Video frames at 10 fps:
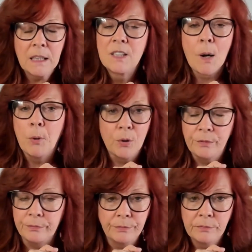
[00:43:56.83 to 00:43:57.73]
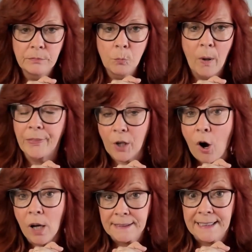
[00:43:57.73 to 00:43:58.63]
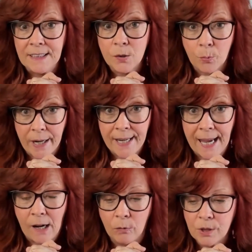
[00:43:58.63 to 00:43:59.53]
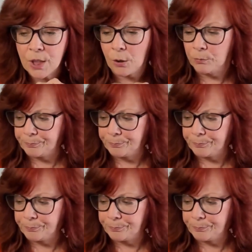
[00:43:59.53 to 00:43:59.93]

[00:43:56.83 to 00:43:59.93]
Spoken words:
double what the cost is right now. So